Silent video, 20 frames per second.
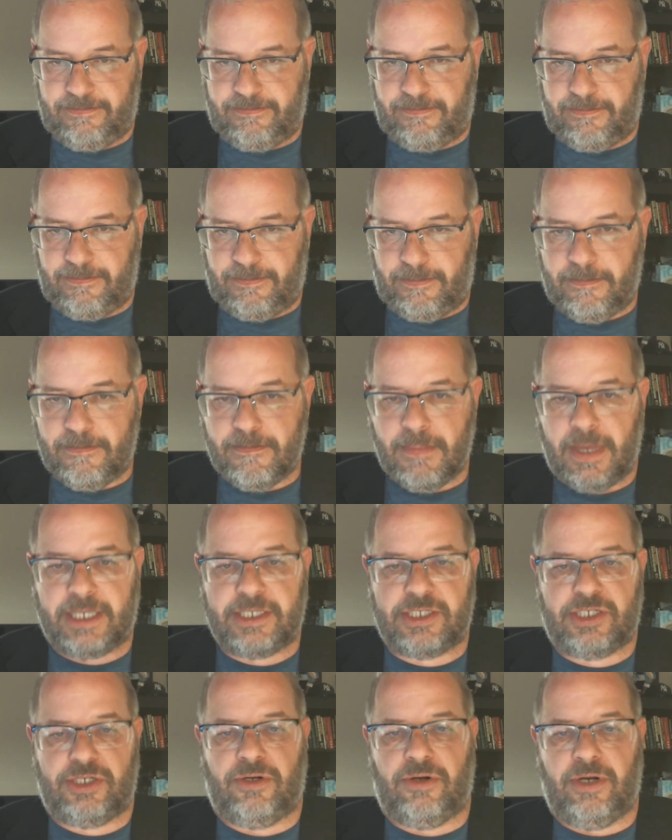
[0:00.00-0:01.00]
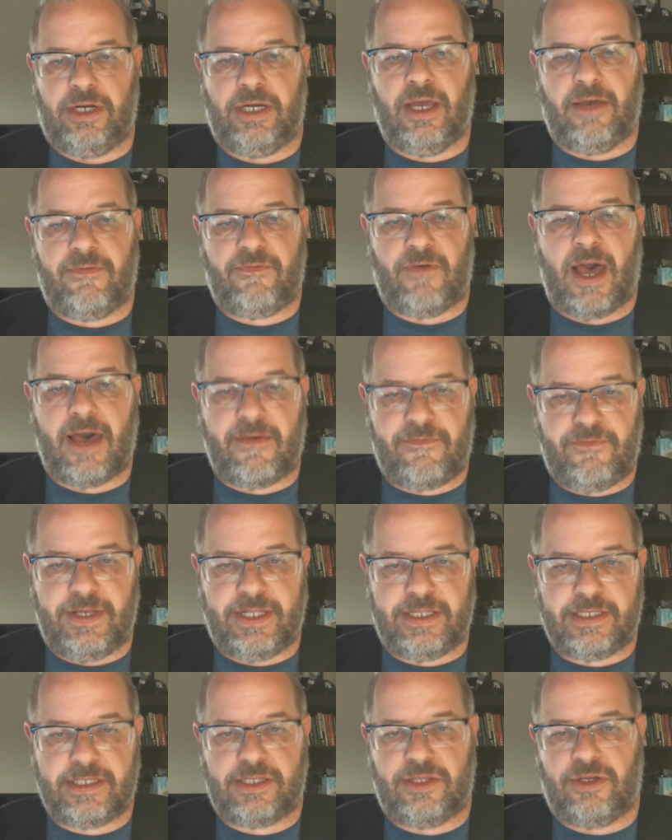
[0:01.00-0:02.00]
muster enough
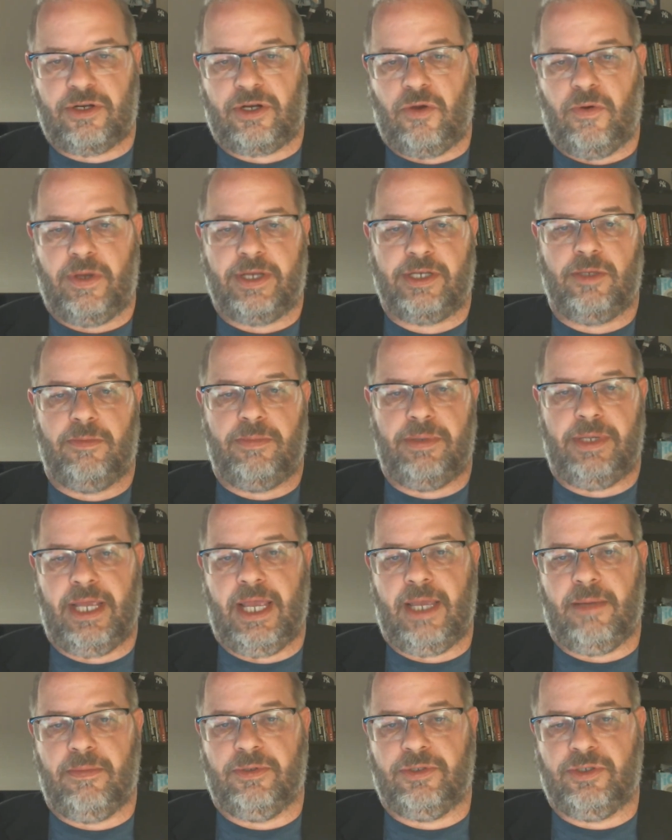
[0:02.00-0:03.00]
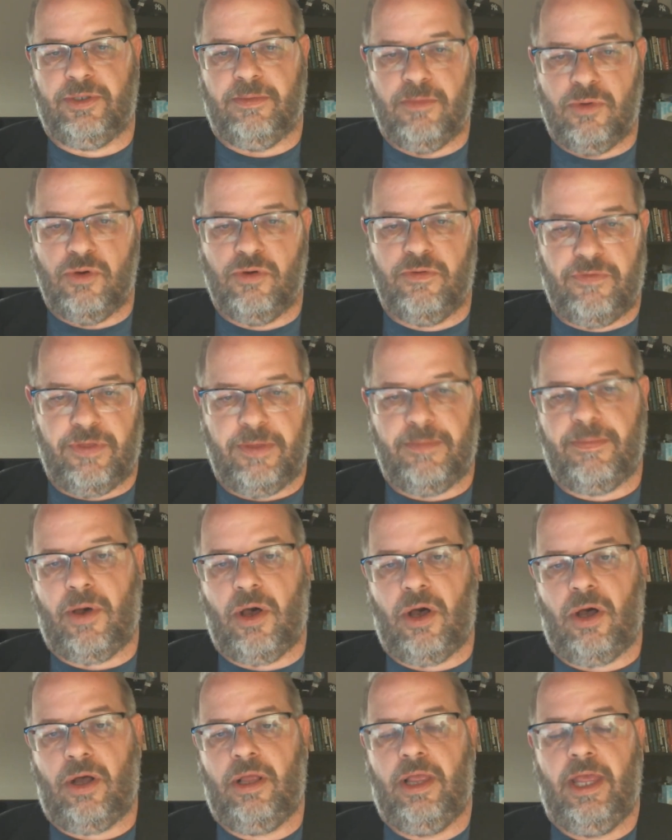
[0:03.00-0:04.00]
offense. They're going to be able to move the
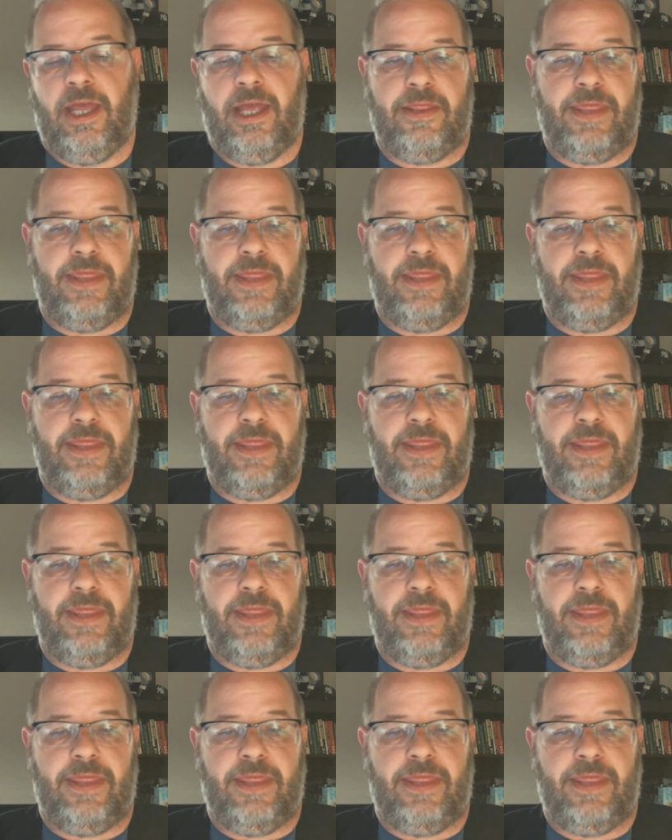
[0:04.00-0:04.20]
ball.